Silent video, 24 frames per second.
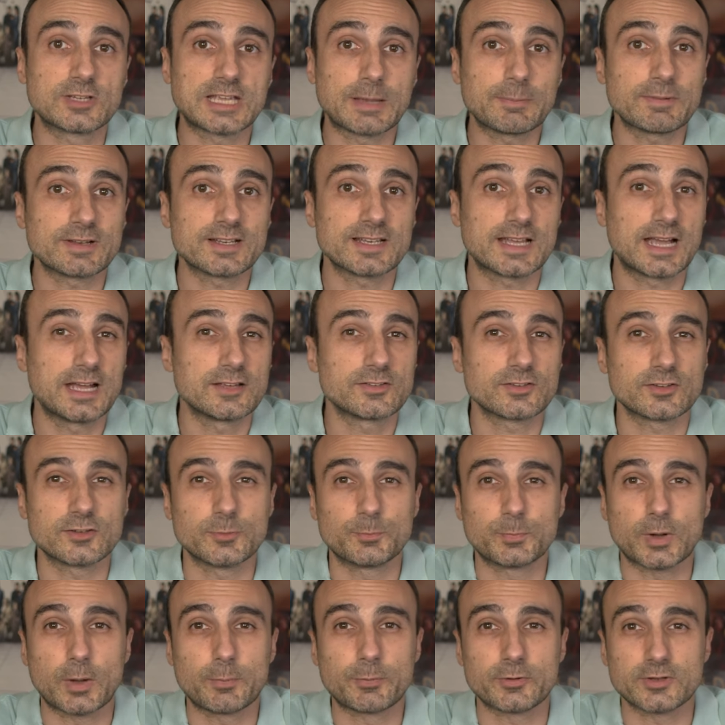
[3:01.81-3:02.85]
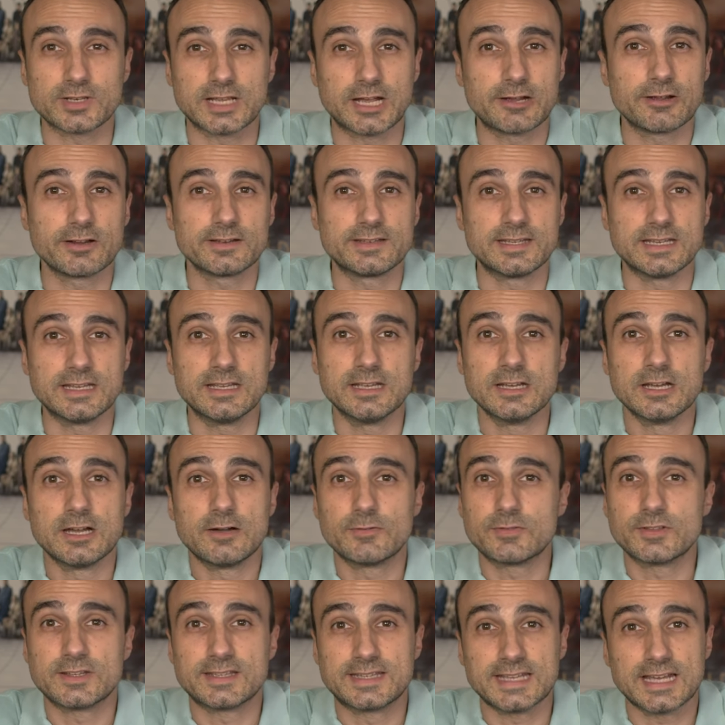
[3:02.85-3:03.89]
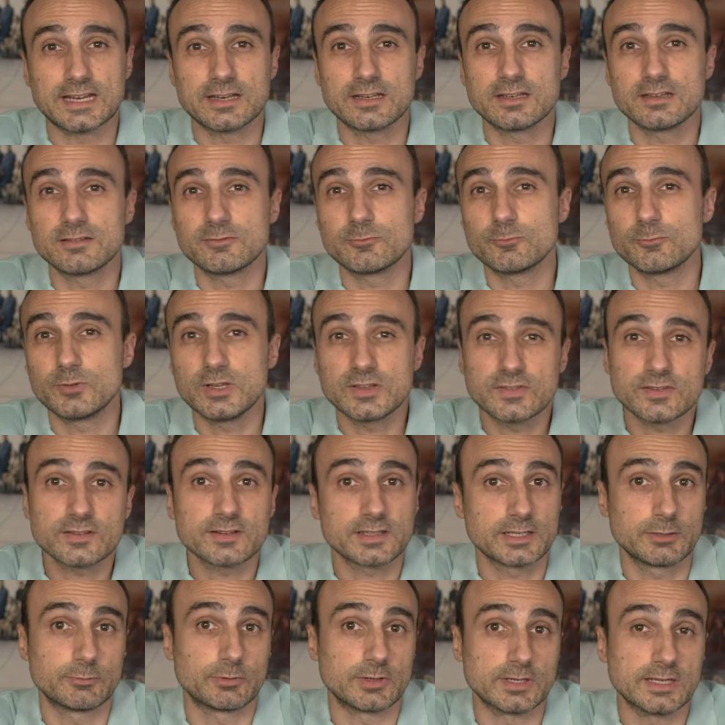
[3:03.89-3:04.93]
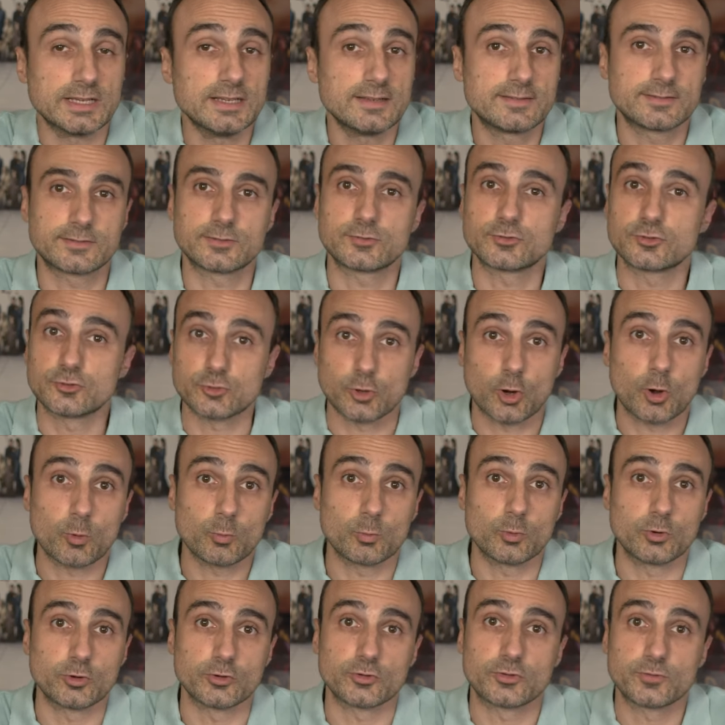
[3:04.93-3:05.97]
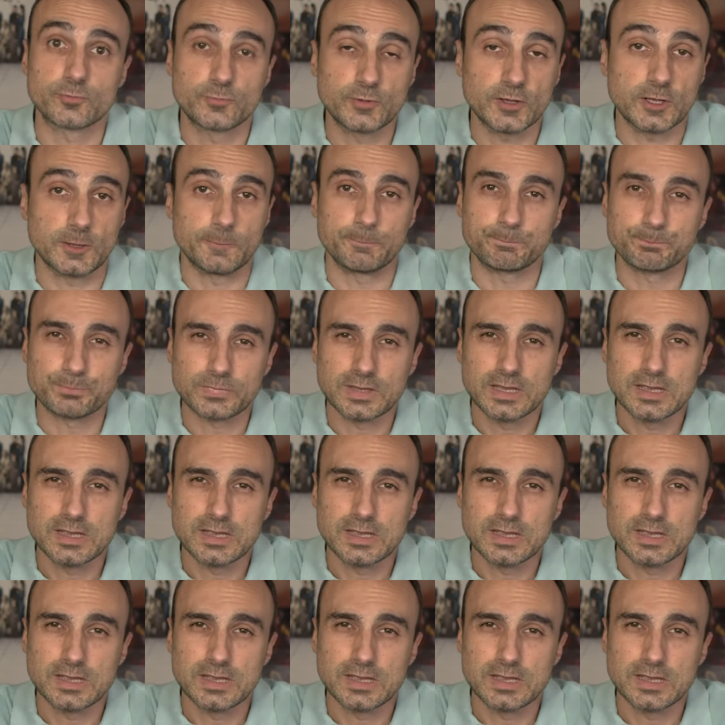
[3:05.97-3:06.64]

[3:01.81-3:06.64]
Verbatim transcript: to capitalize on the popularity of the then recently released Star Wars film.